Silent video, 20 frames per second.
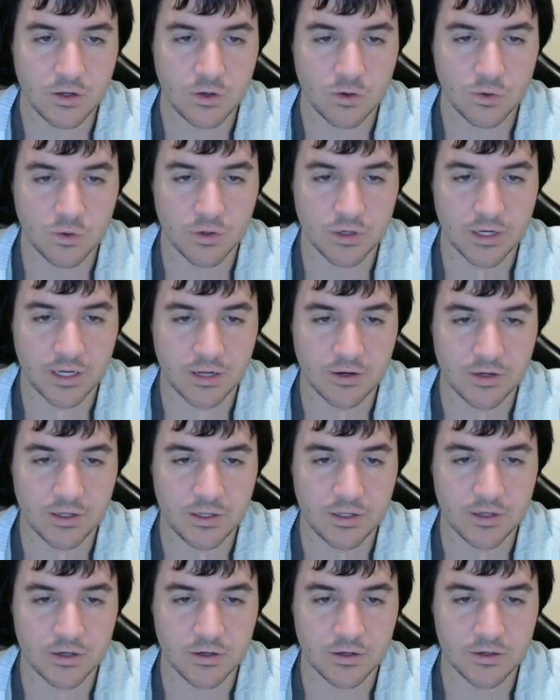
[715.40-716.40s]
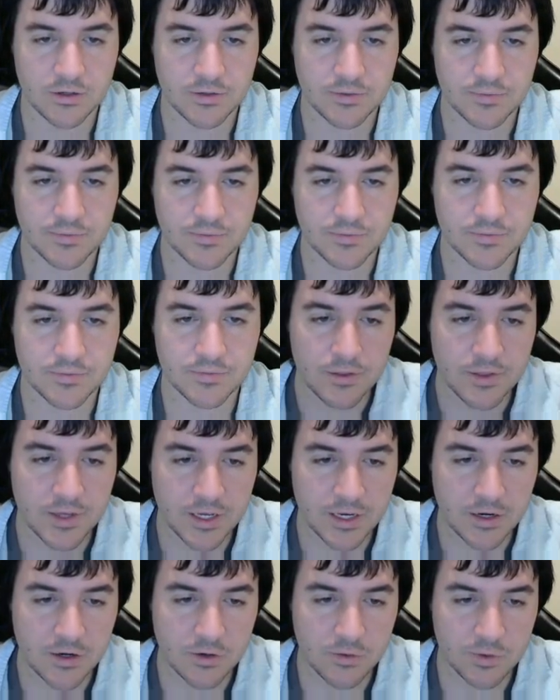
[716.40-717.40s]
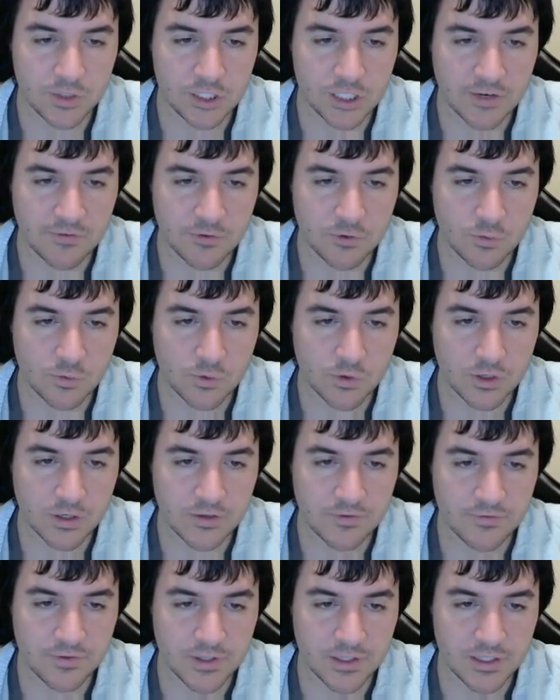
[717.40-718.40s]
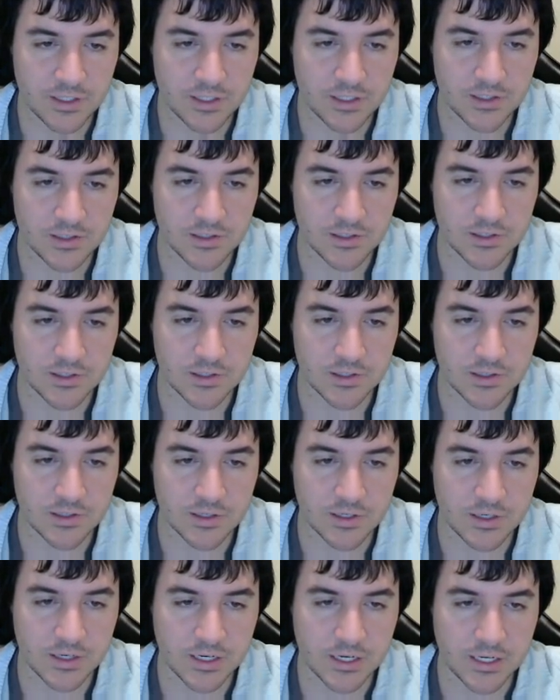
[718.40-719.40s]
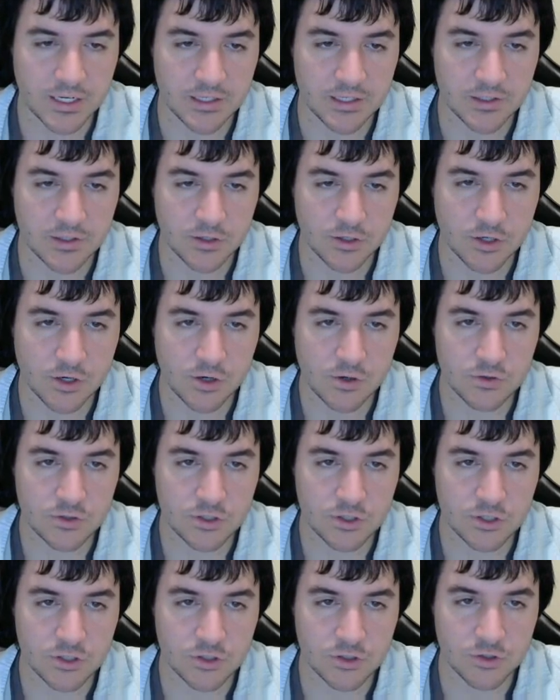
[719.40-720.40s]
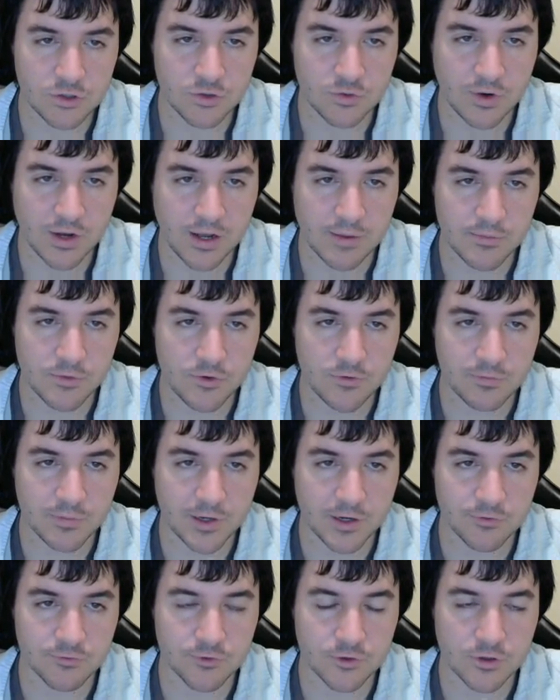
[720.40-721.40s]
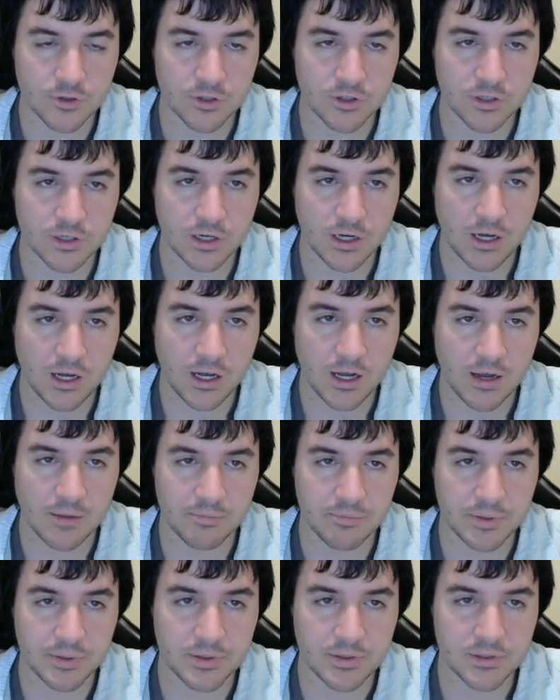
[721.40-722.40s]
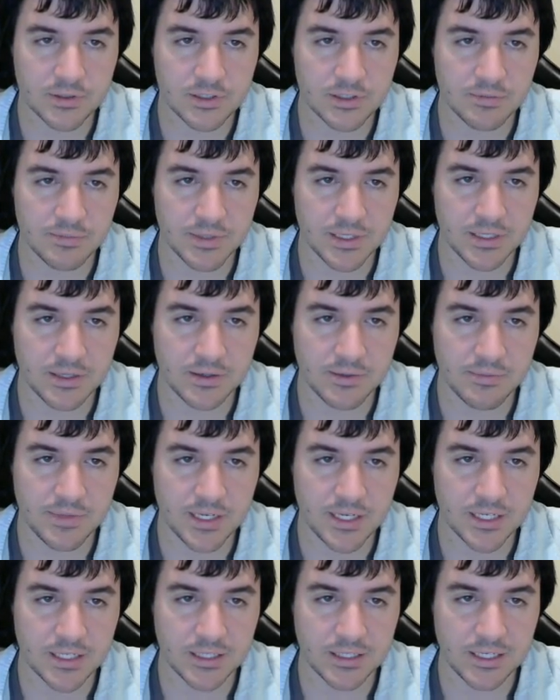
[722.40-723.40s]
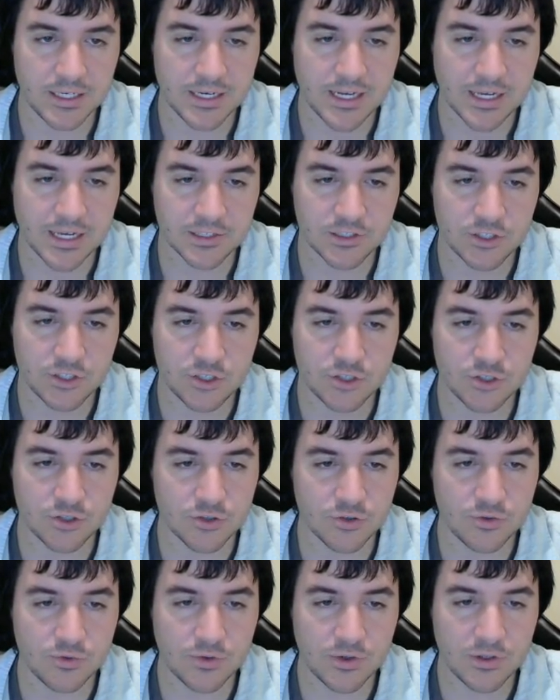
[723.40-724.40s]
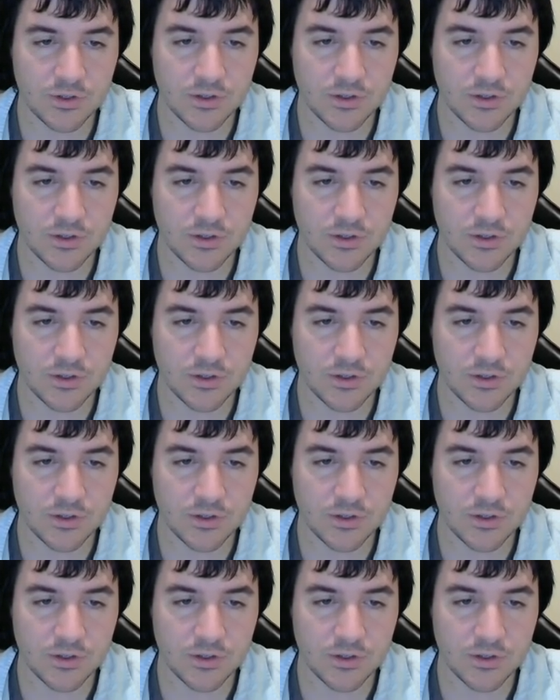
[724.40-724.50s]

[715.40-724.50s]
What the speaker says: or down here. Then whichever one of these the knight goes to, I move my rook up to be immediately next to